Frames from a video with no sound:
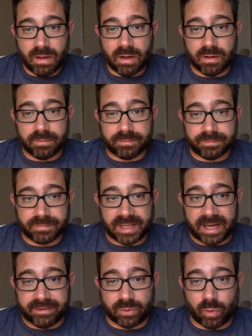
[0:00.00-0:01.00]
um,
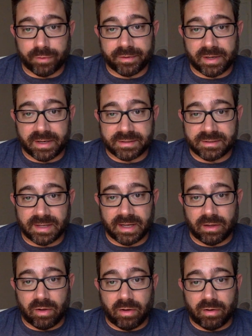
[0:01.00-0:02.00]
Catholic Orthodox
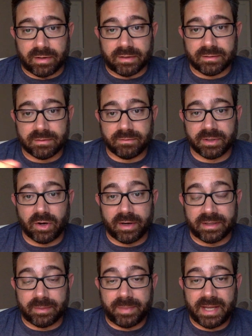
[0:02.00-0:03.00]
dialogue
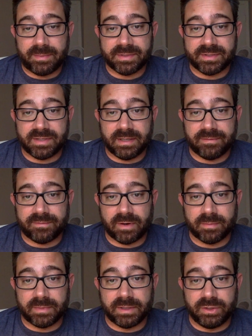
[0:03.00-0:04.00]
regarding the papacy
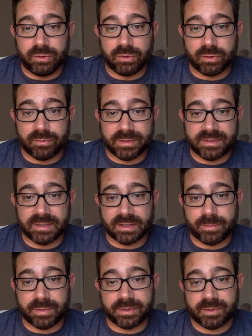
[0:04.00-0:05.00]
from a
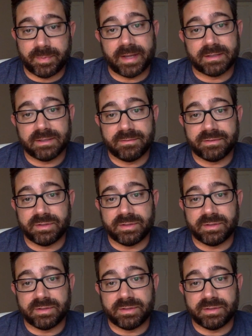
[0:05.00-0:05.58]
Eucharistic perspective,